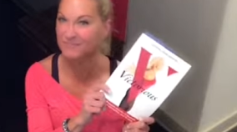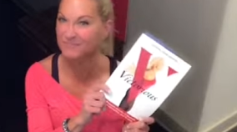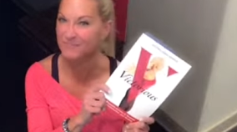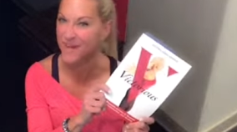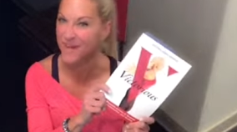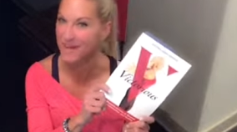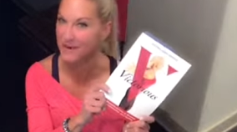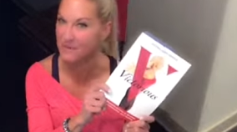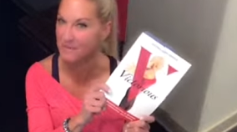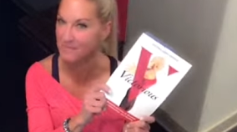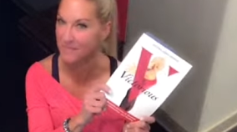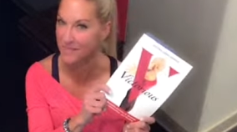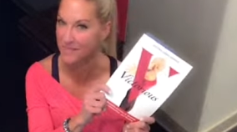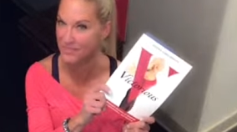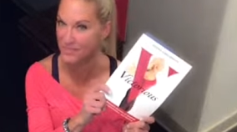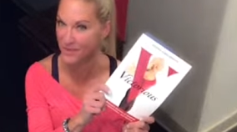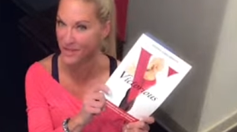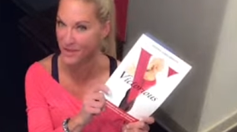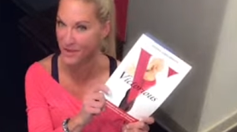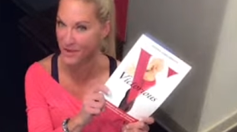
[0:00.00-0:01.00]
about a
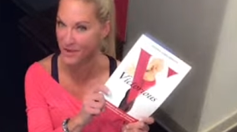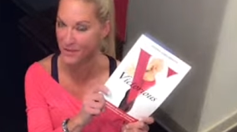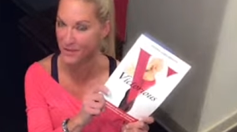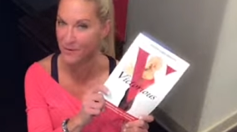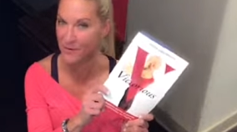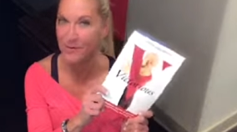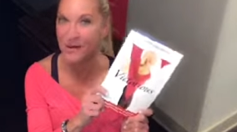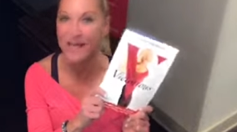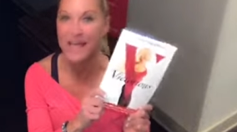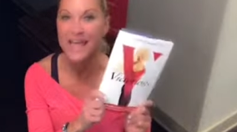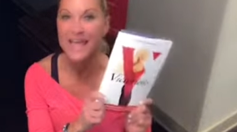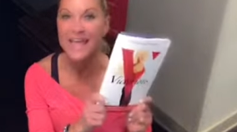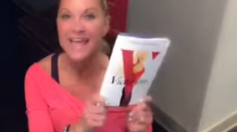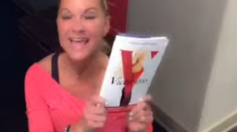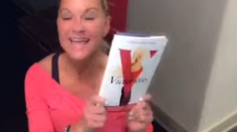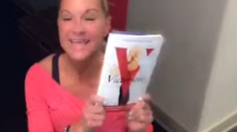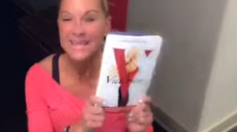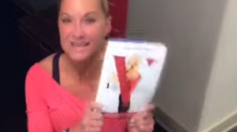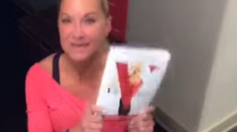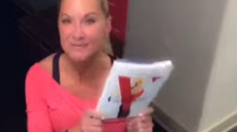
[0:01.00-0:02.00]
month ago,
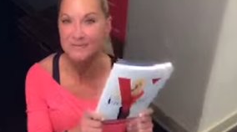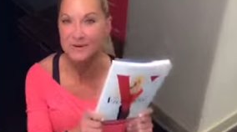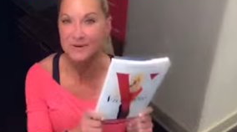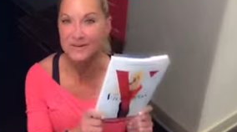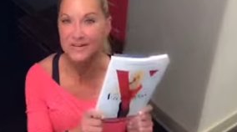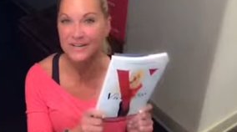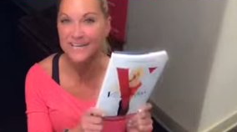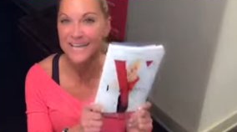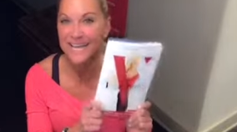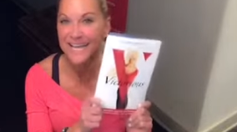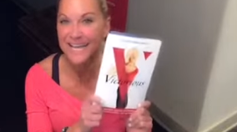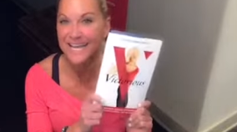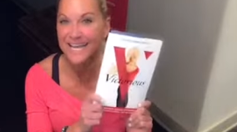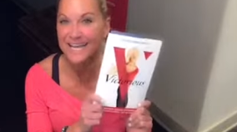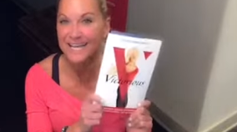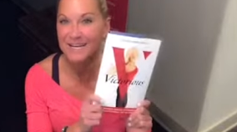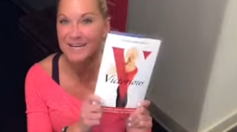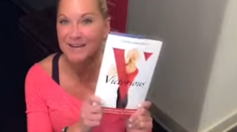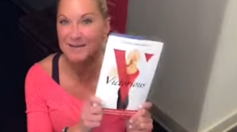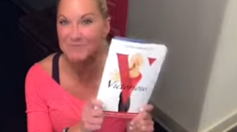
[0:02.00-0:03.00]
ebook
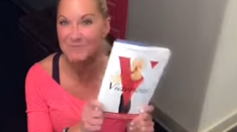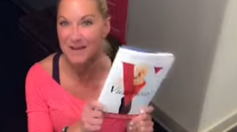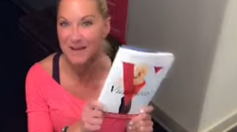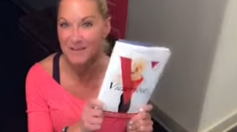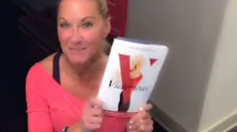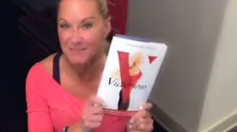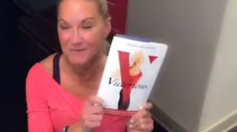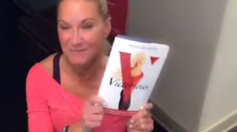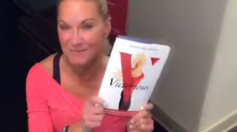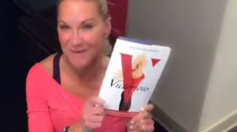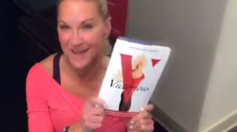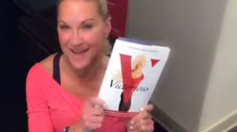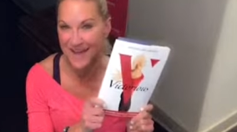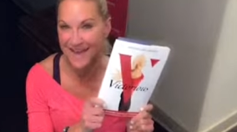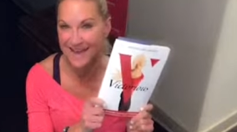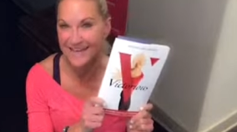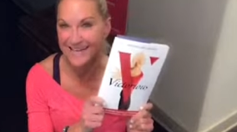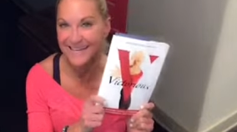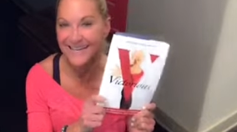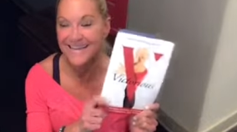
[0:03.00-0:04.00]
and
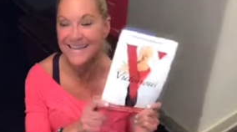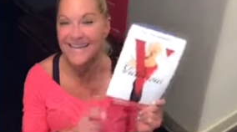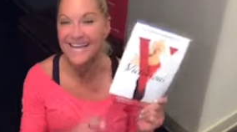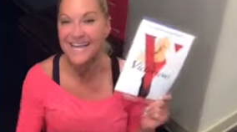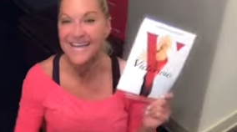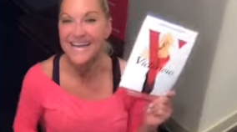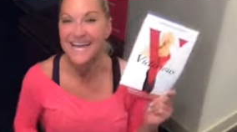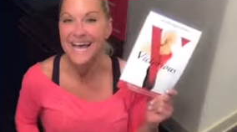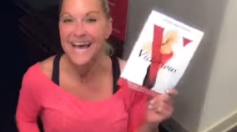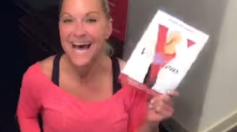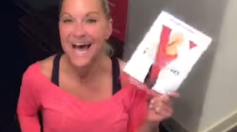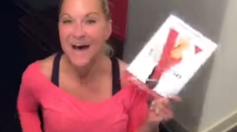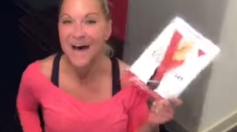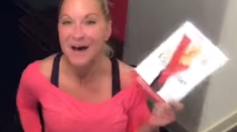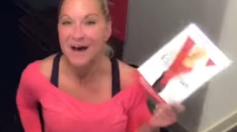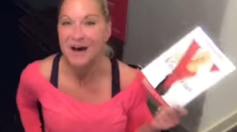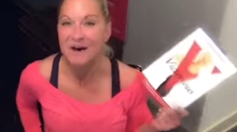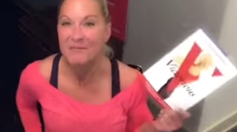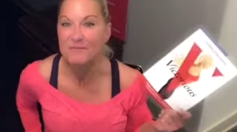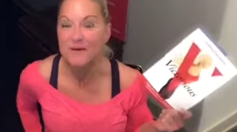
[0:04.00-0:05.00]
paperback.
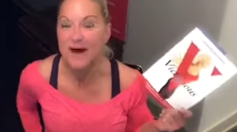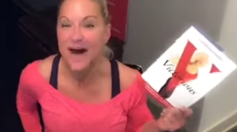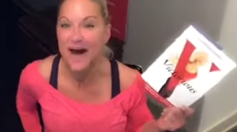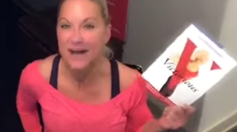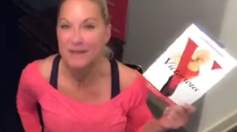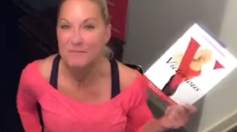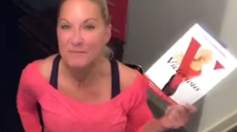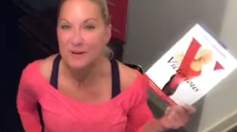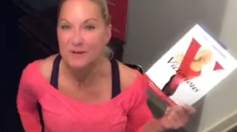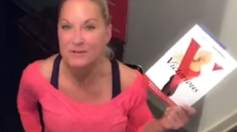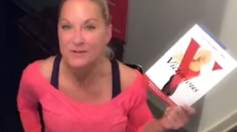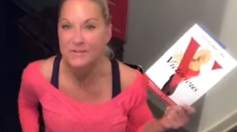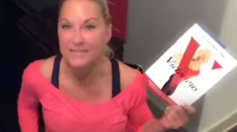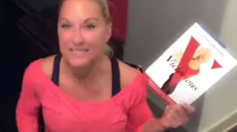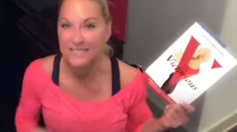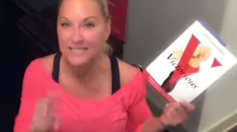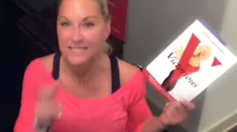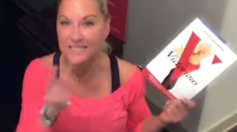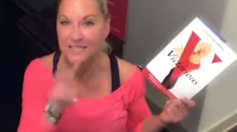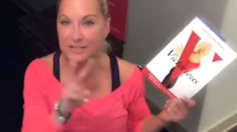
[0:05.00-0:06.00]
I
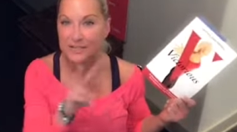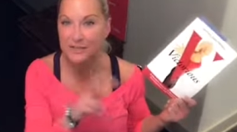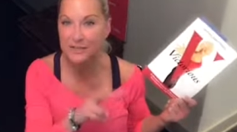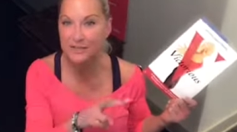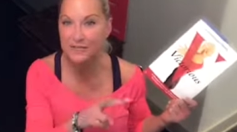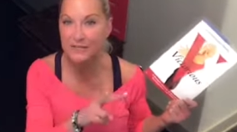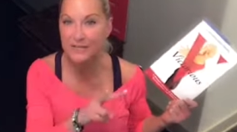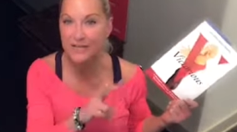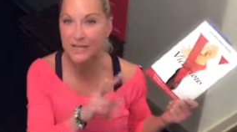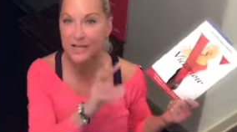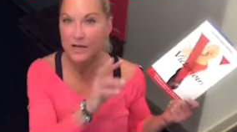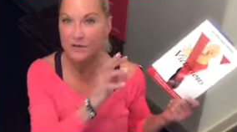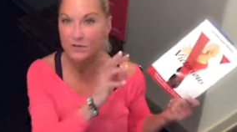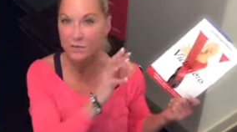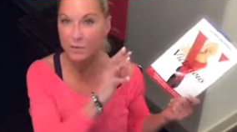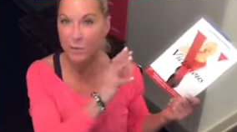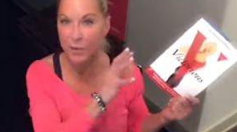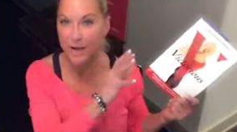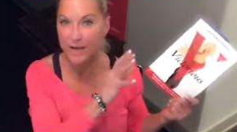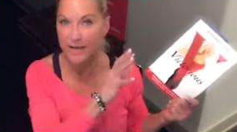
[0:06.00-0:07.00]
posted 2 videos,
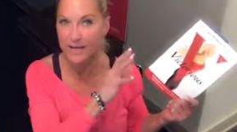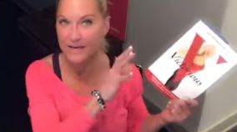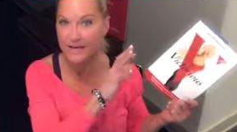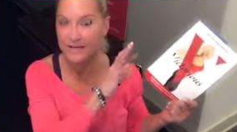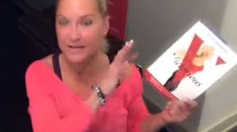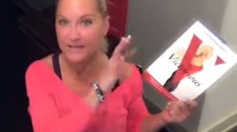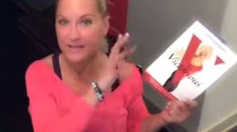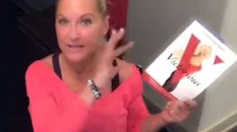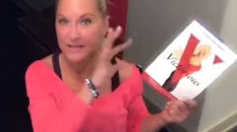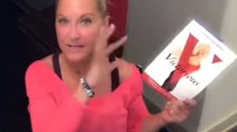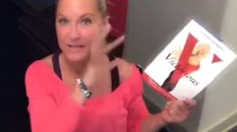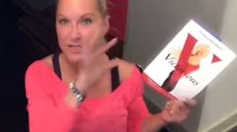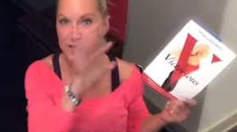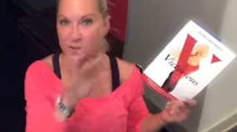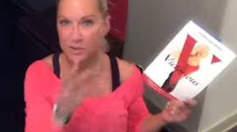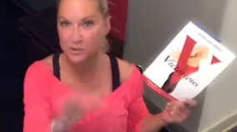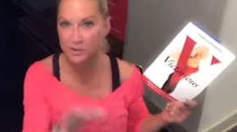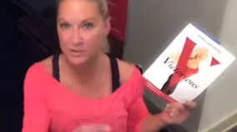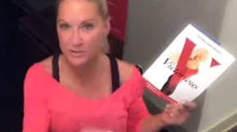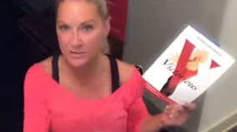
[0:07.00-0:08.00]
one
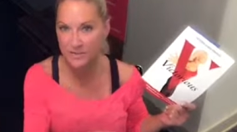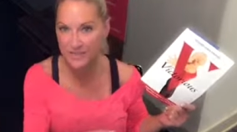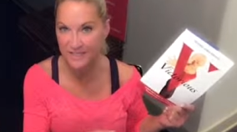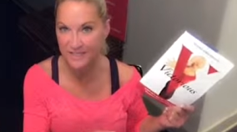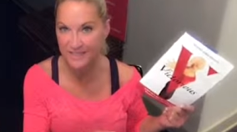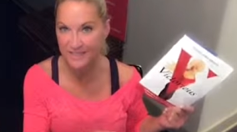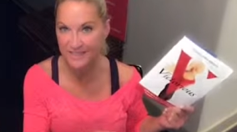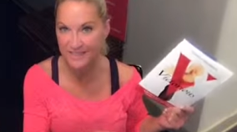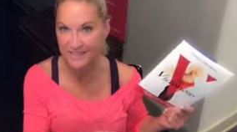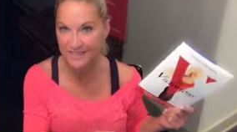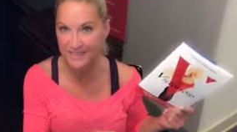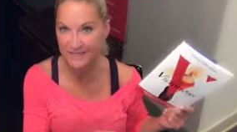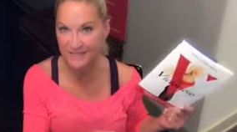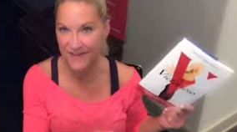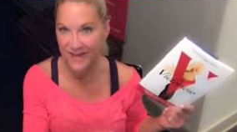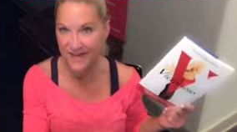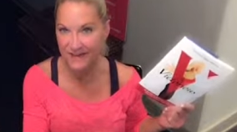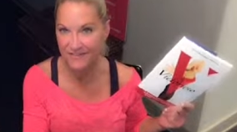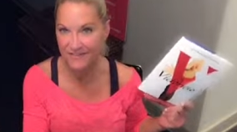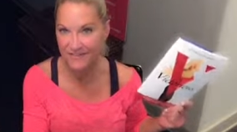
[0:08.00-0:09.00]
introducing the
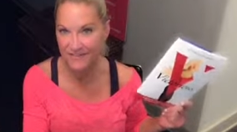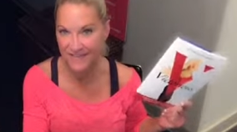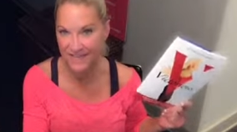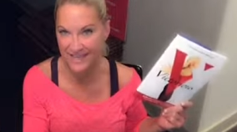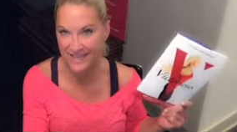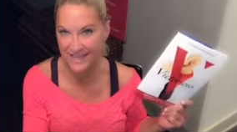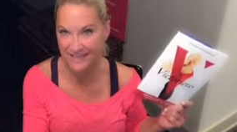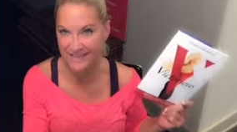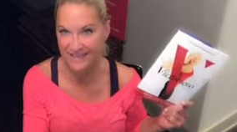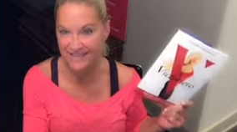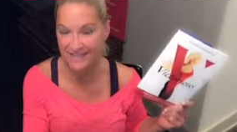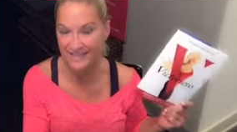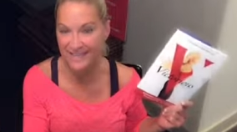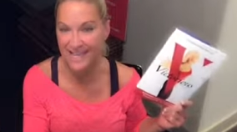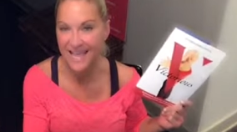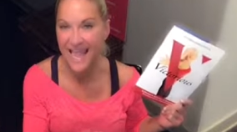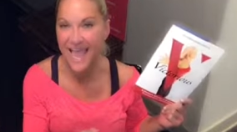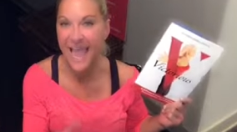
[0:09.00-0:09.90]
5 V's,